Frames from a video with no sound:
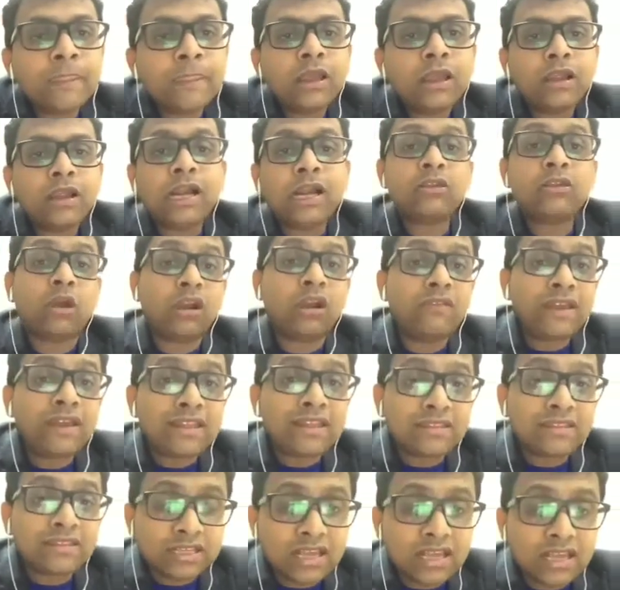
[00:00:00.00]
it is always
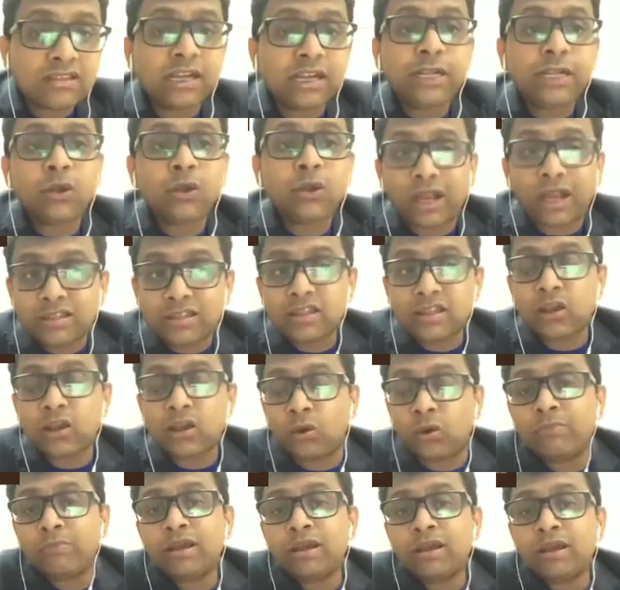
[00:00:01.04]
suggested to
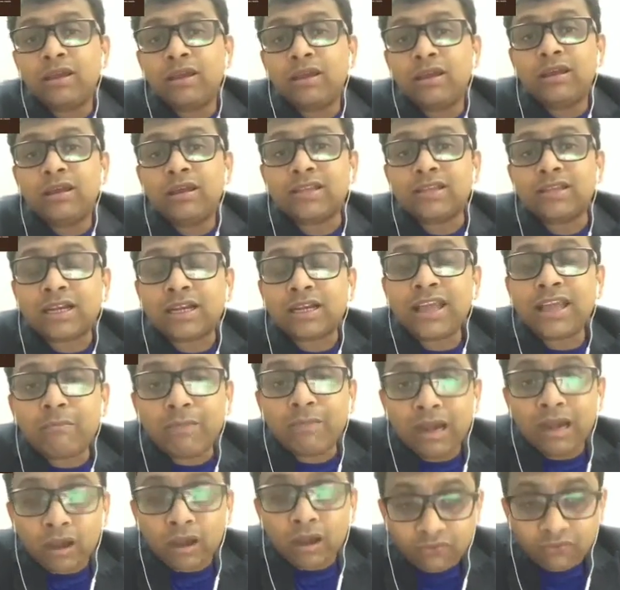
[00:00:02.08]
consume 30
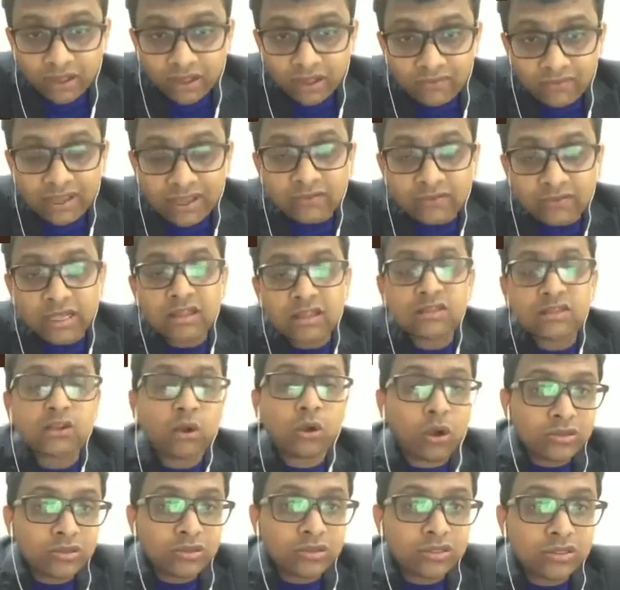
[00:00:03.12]
ml of I-VED, that is 2
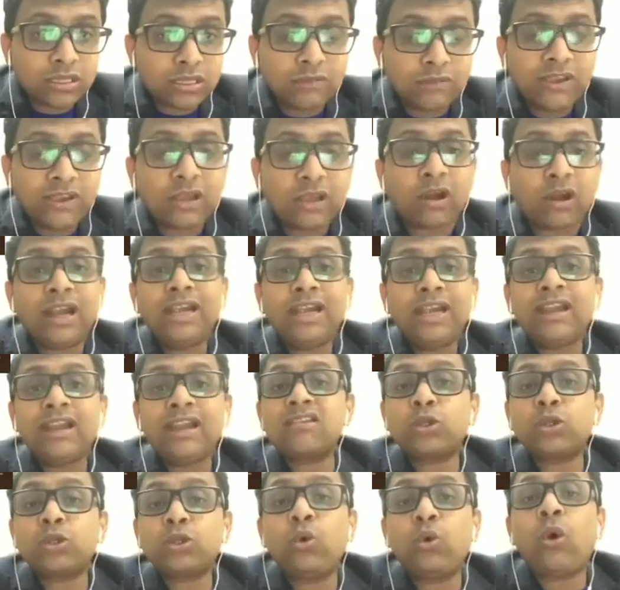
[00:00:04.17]
ounces, we call it as
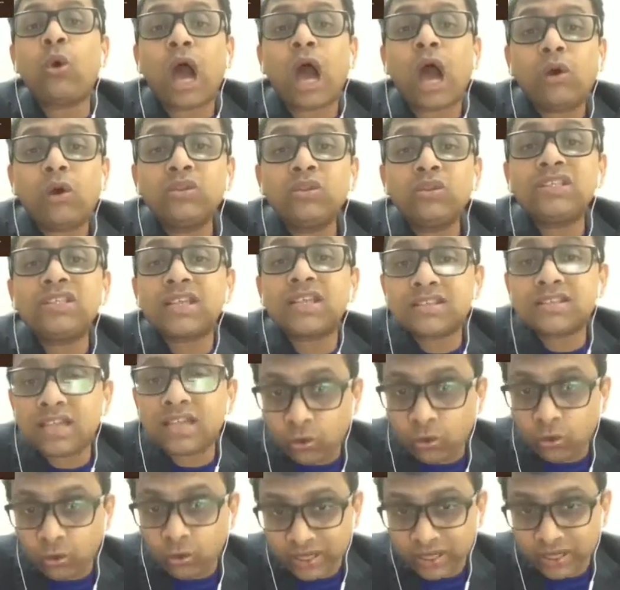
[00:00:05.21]
2 ounces in
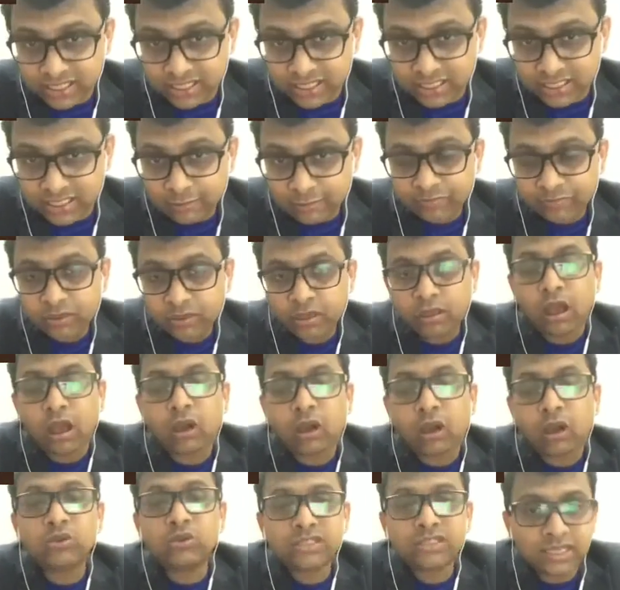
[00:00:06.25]
US.
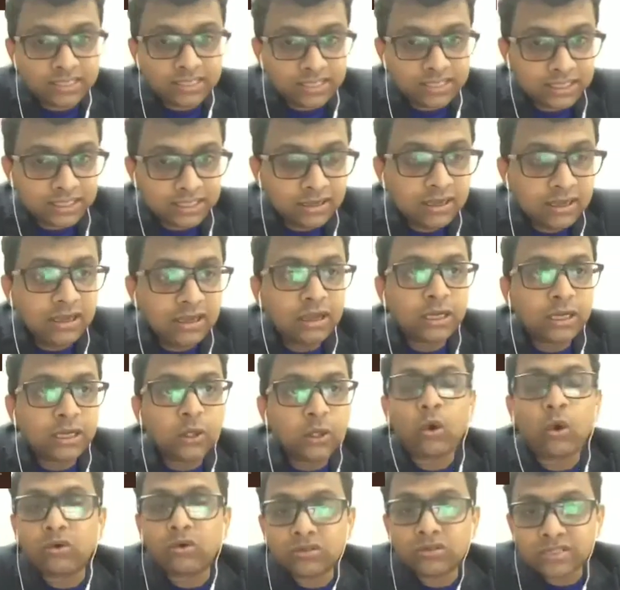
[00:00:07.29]
Ounces, 2
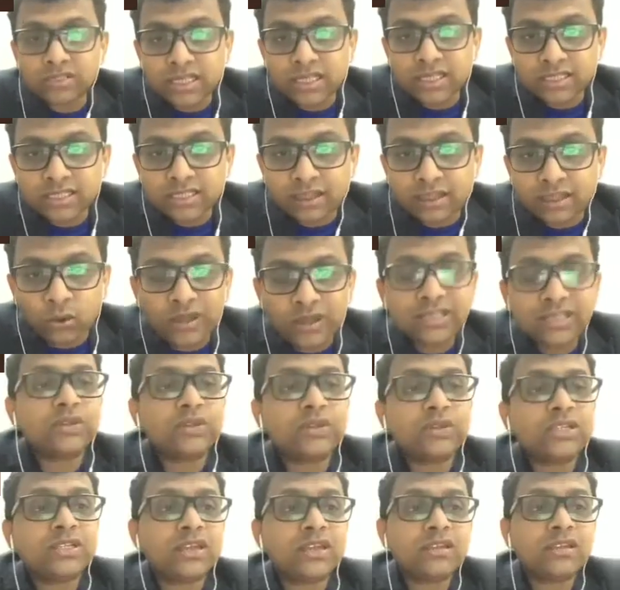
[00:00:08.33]
ounces in the US, which
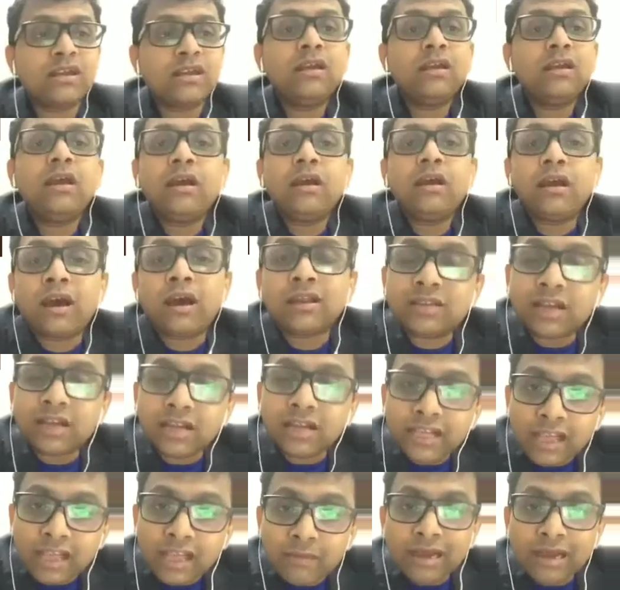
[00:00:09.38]
is
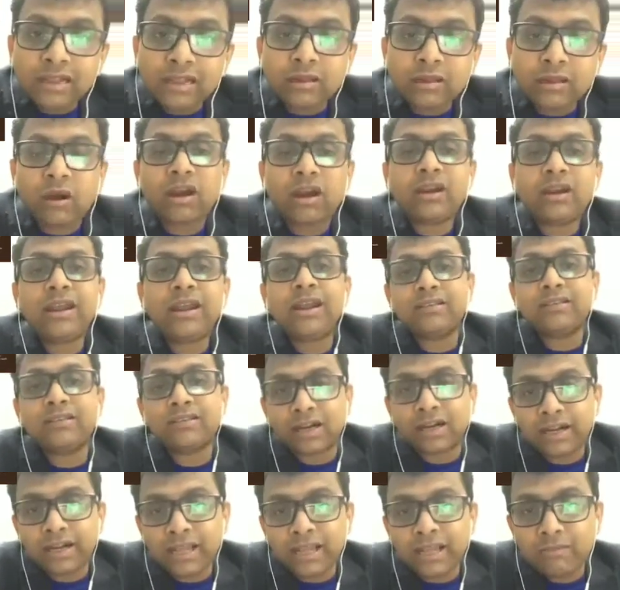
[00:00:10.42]
30 ml in the morning and
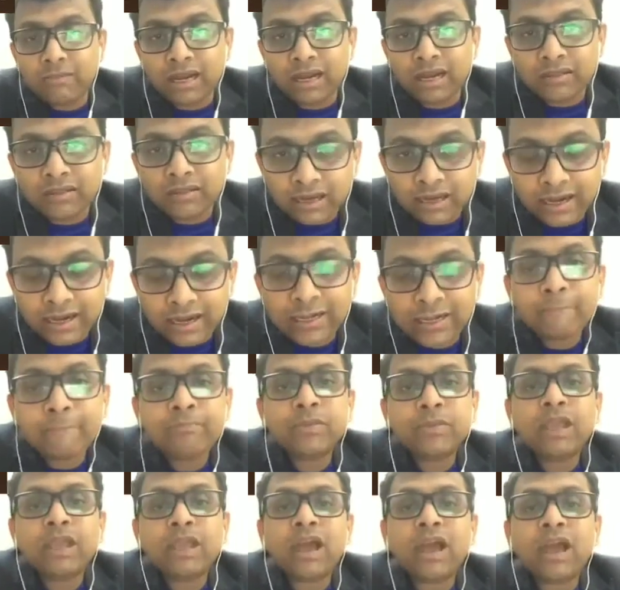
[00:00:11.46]
30 ml in the night,
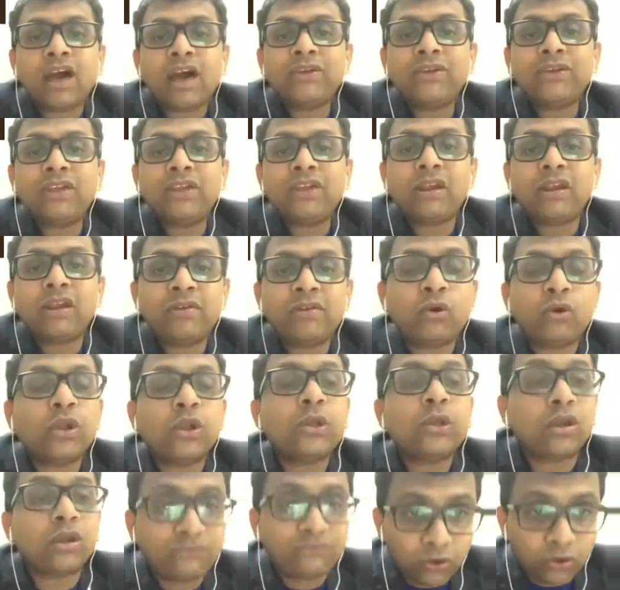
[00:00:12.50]
half an hour before
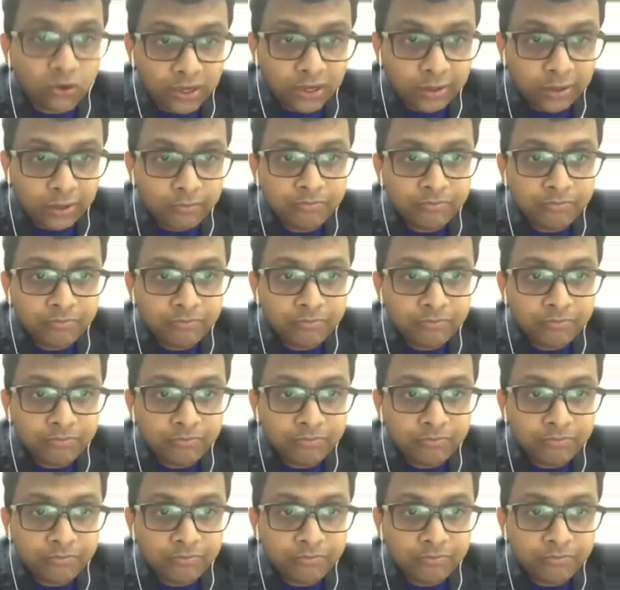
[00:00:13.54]
your food.